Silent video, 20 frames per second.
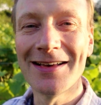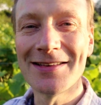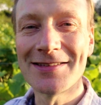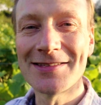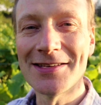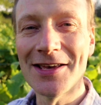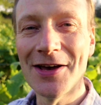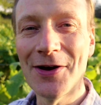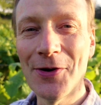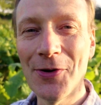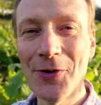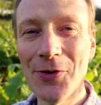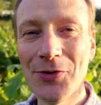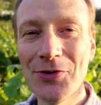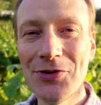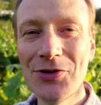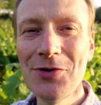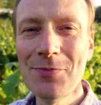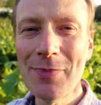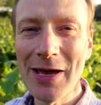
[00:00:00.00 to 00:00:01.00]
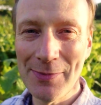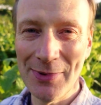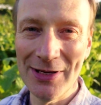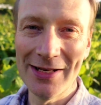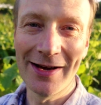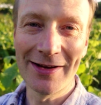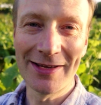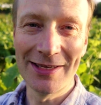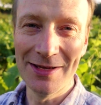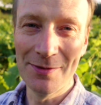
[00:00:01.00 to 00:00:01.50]
So you may be
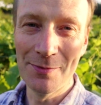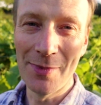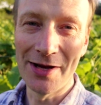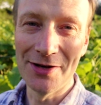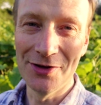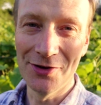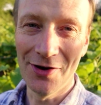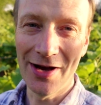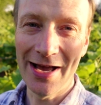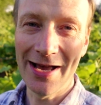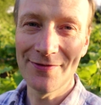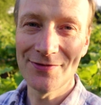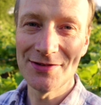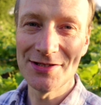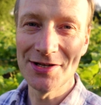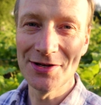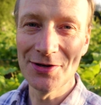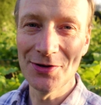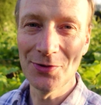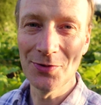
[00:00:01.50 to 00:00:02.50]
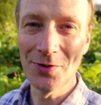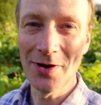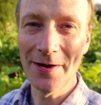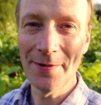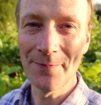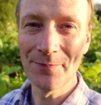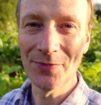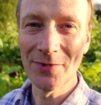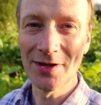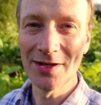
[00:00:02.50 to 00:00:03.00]
lucky, you might not have
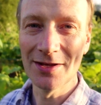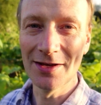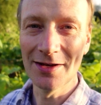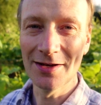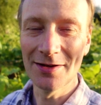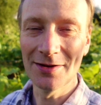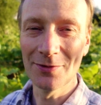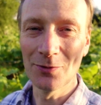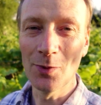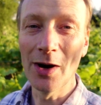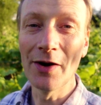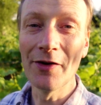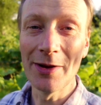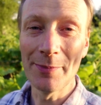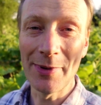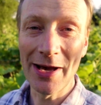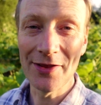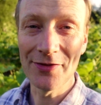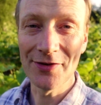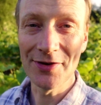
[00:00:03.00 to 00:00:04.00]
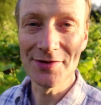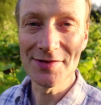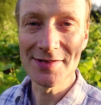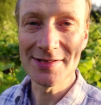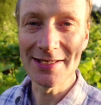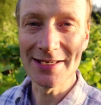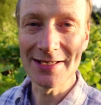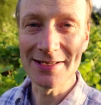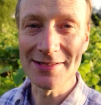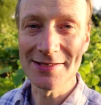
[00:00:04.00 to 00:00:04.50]
to worry about those
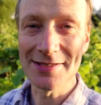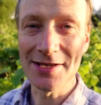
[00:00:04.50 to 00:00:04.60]
things.